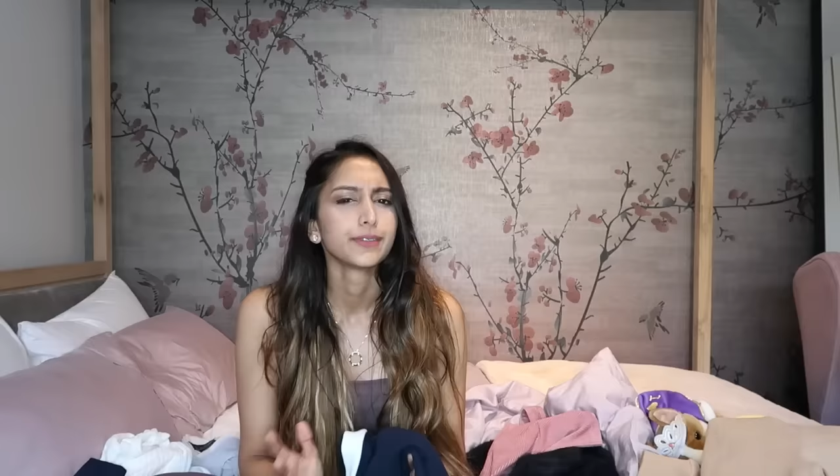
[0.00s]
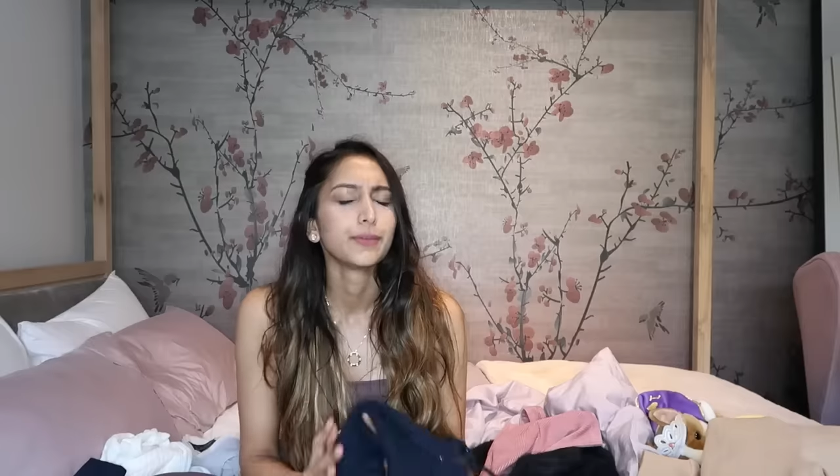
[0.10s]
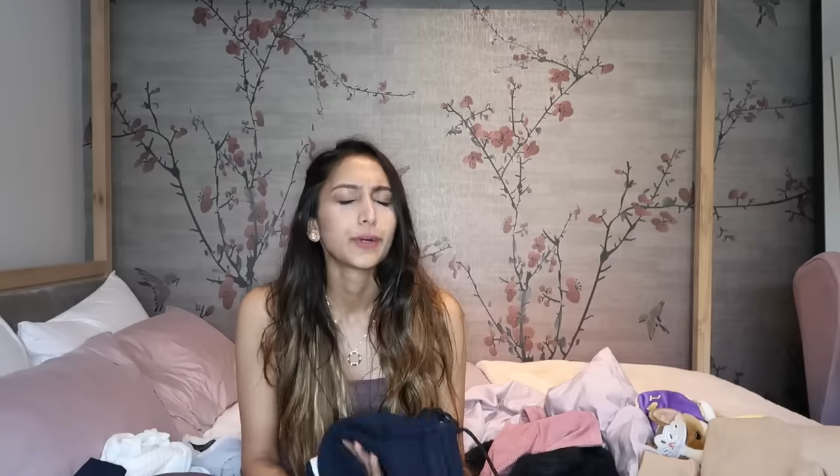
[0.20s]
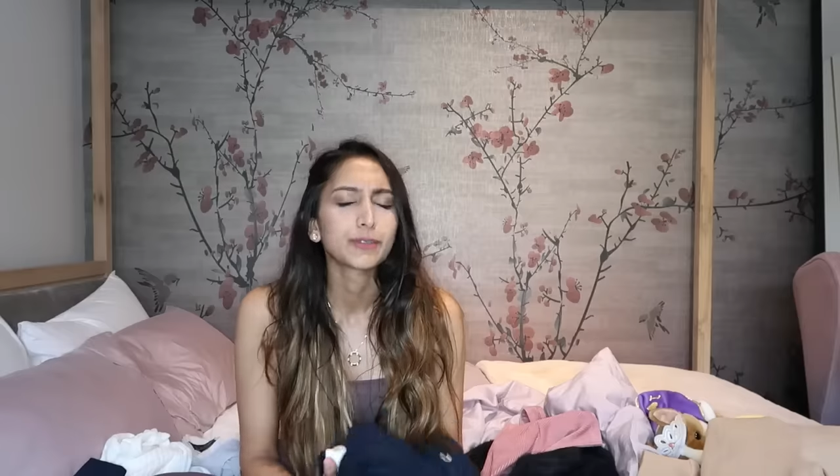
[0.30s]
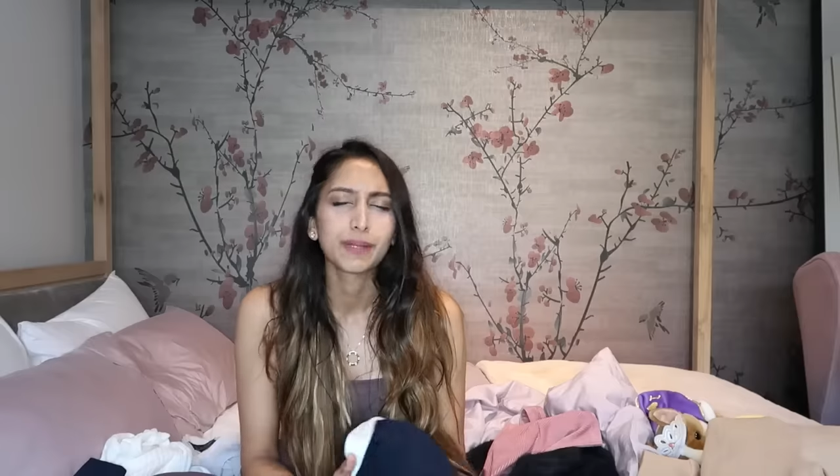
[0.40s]

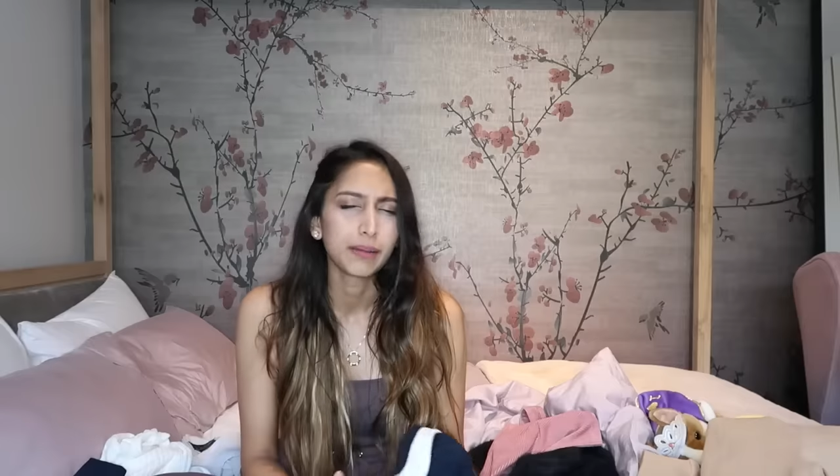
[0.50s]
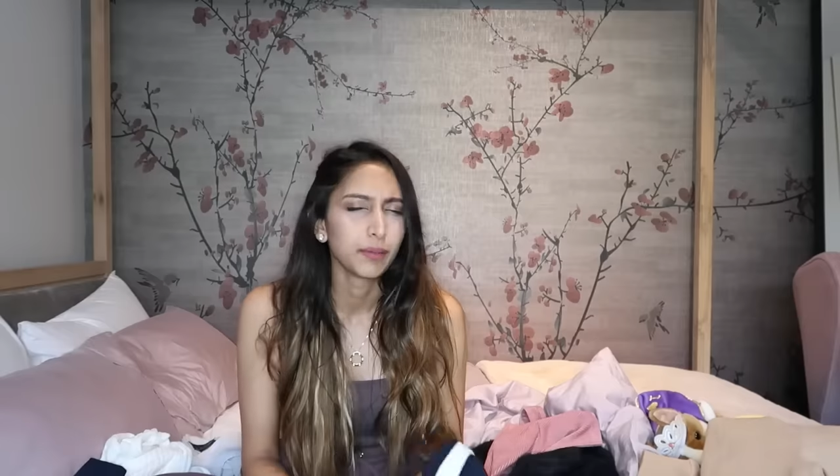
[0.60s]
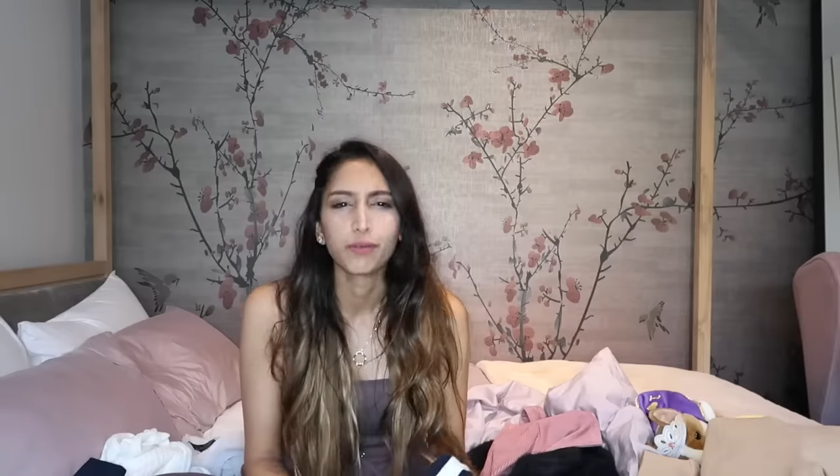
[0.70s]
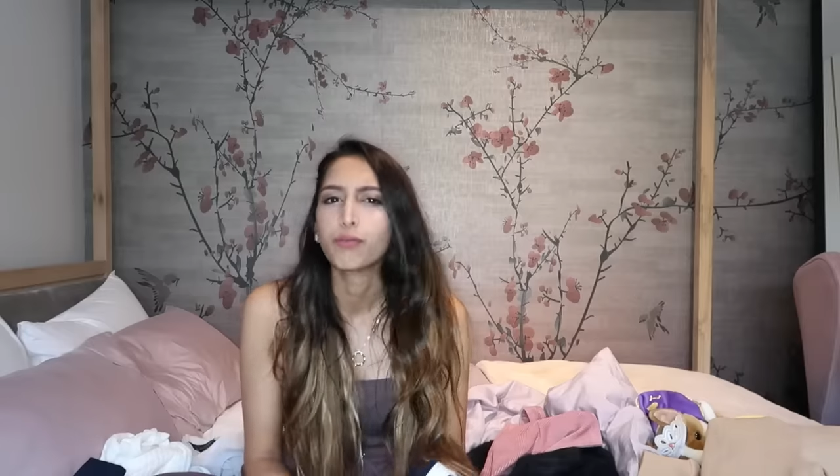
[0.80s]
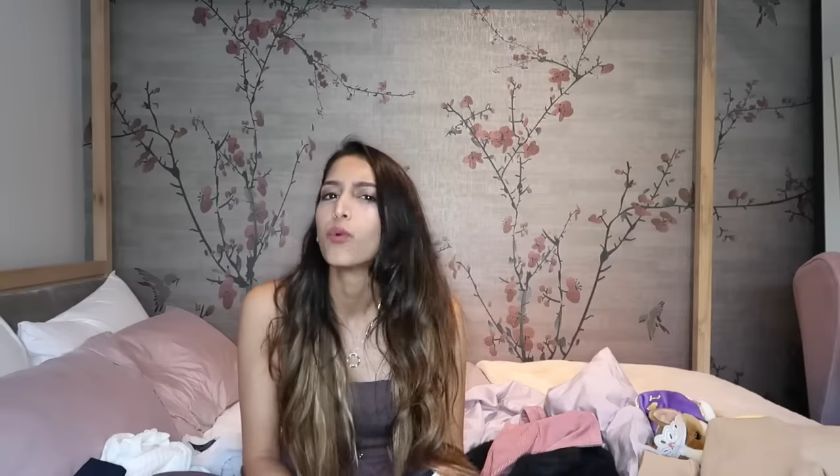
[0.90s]
you multiply
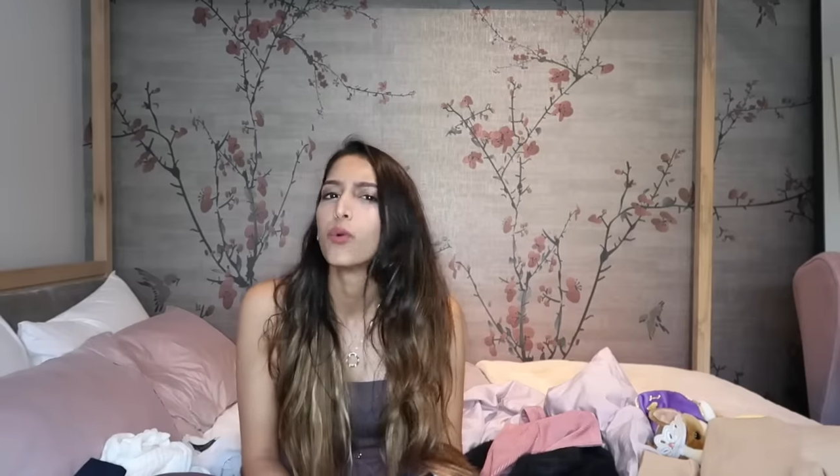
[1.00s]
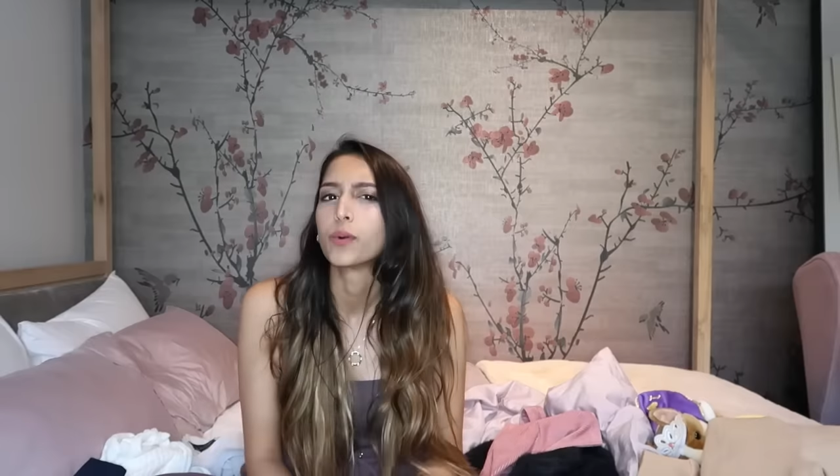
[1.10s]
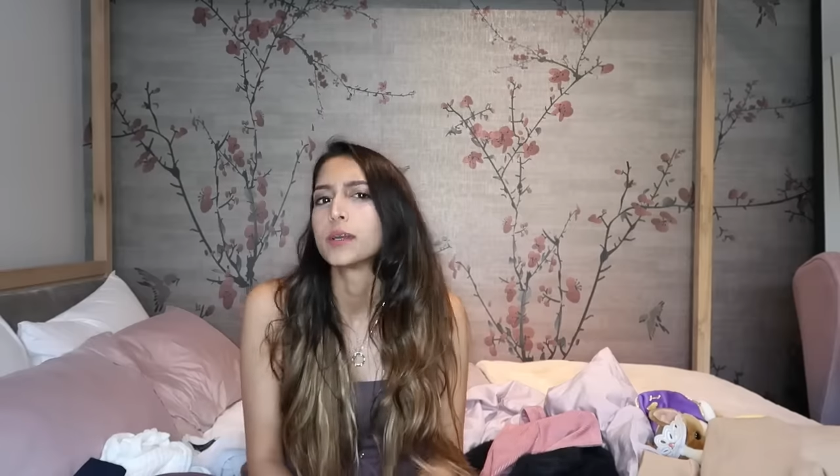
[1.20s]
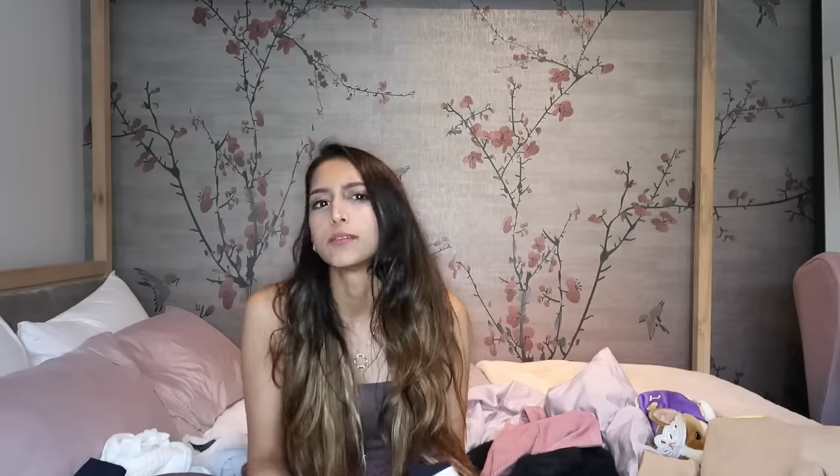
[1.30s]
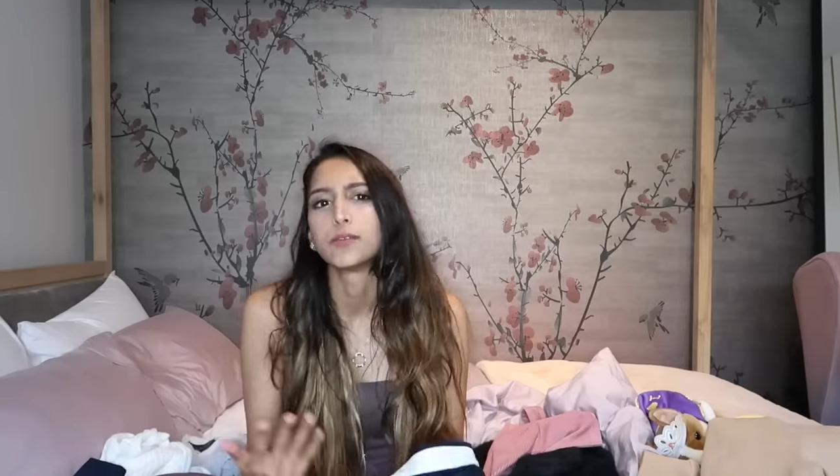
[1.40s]
by 4
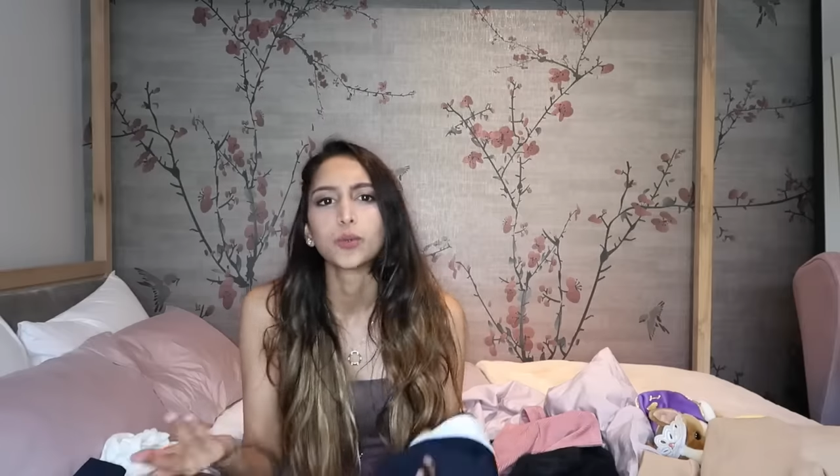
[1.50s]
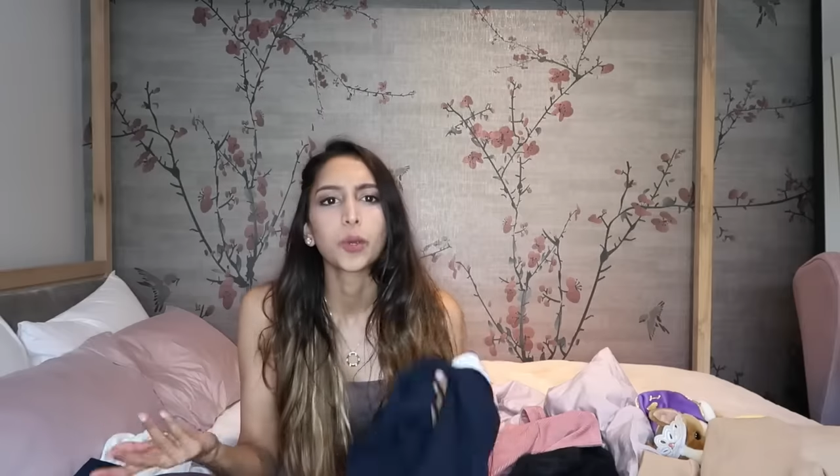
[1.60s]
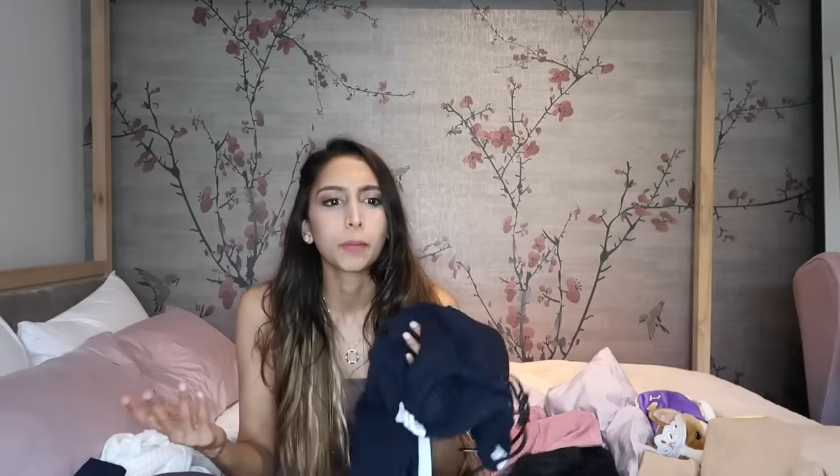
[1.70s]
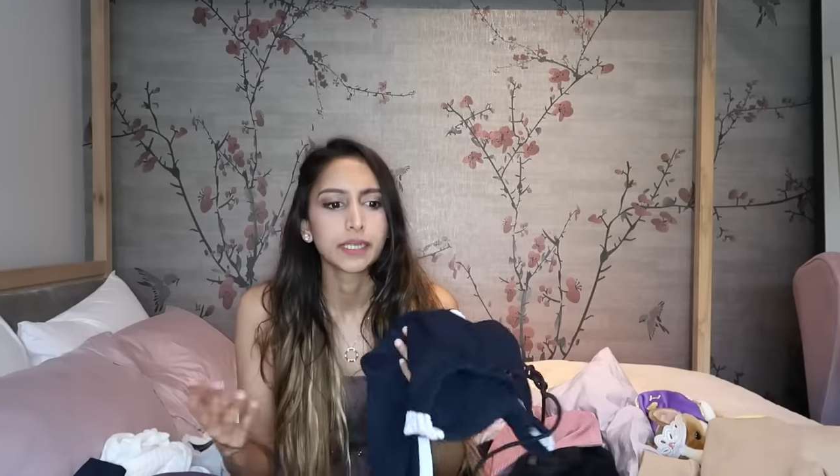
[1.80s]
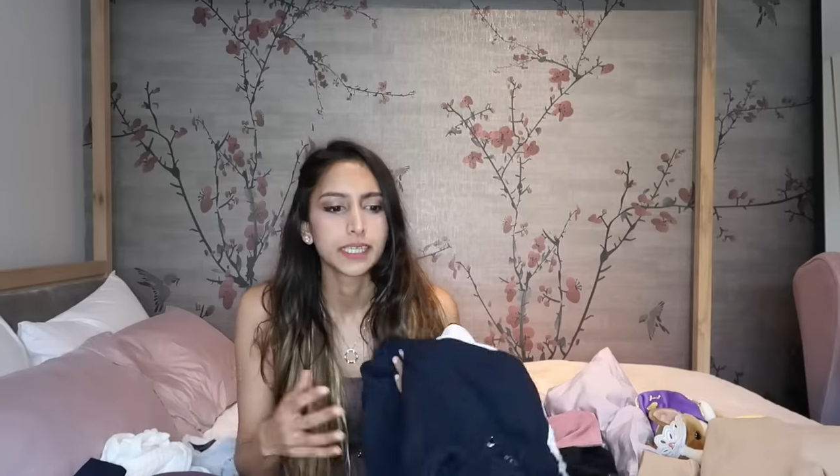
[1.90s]
if you're
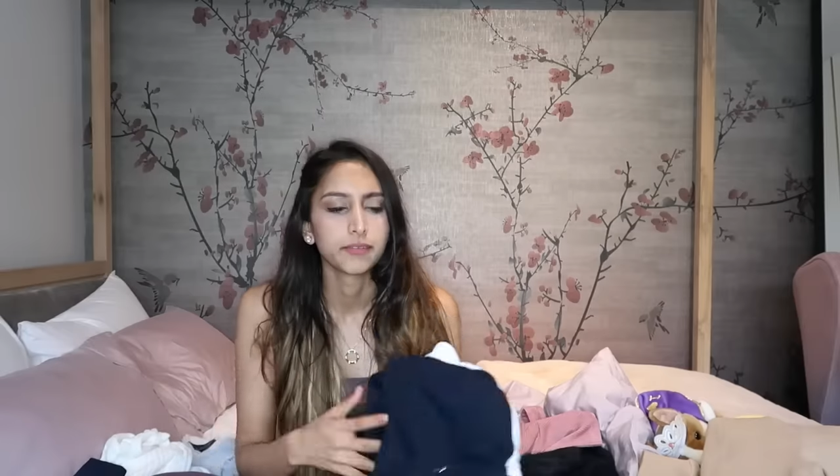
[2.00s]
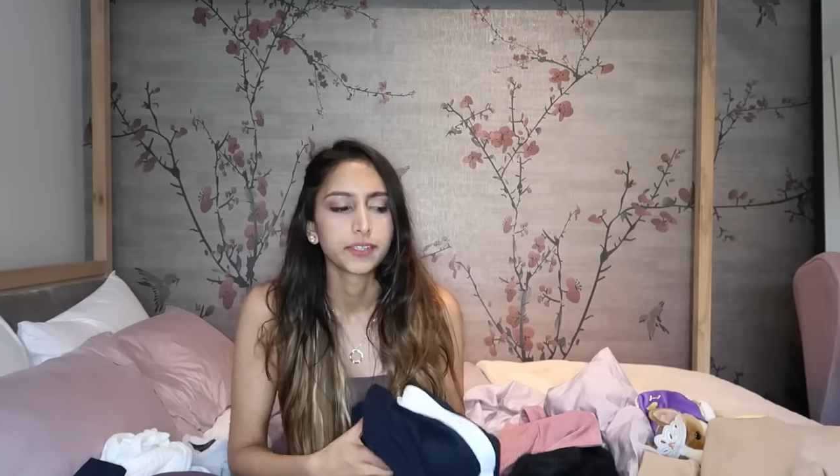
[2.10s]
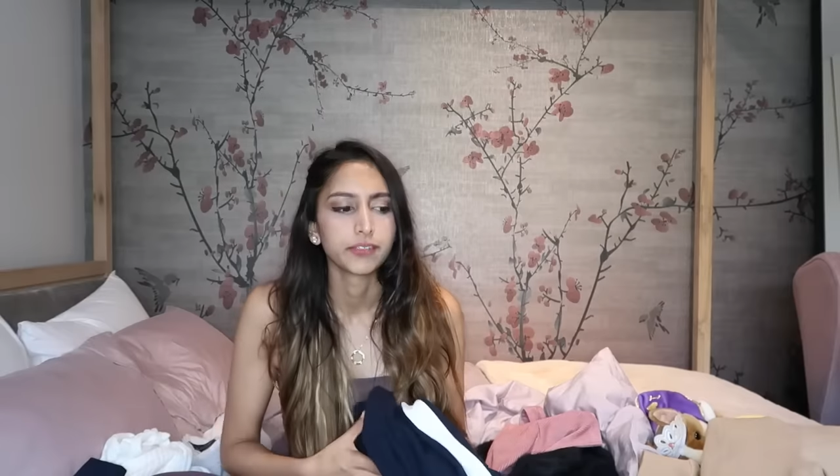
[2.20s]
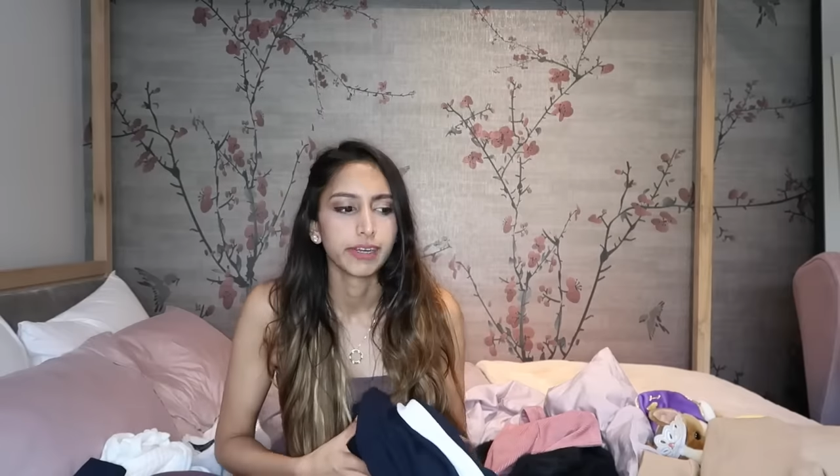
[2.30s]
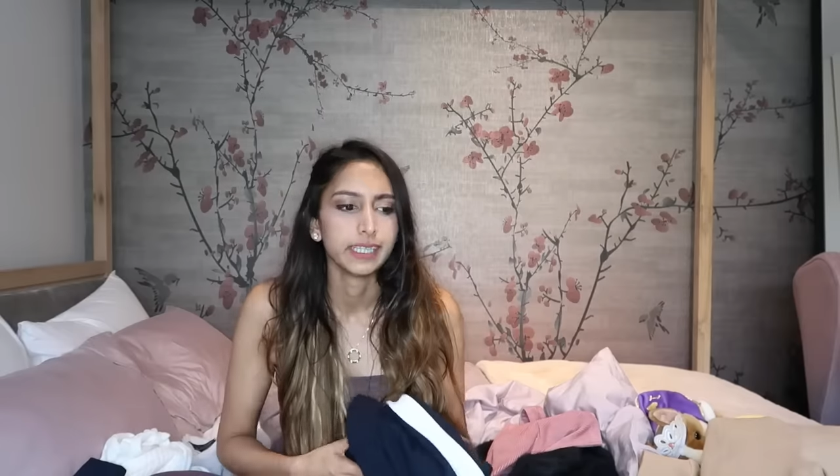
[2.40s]
talking about South
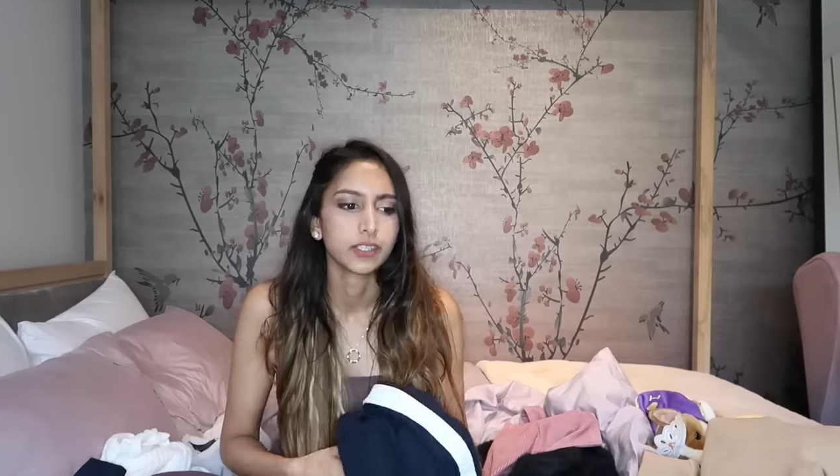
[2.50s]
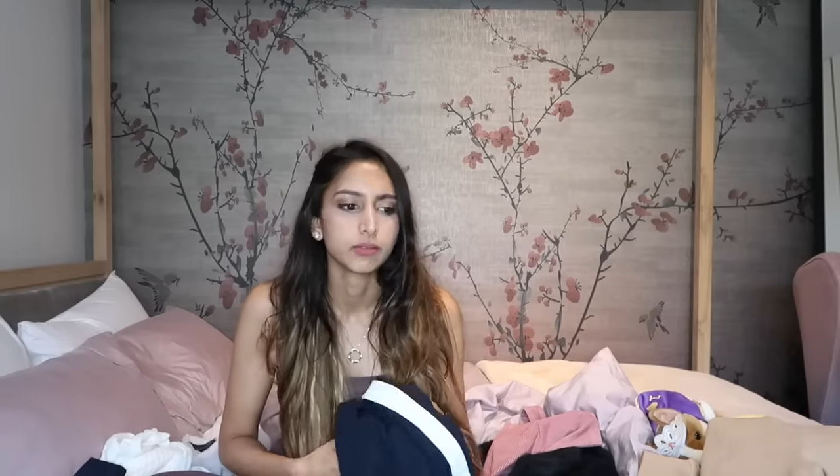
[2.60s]
African rand,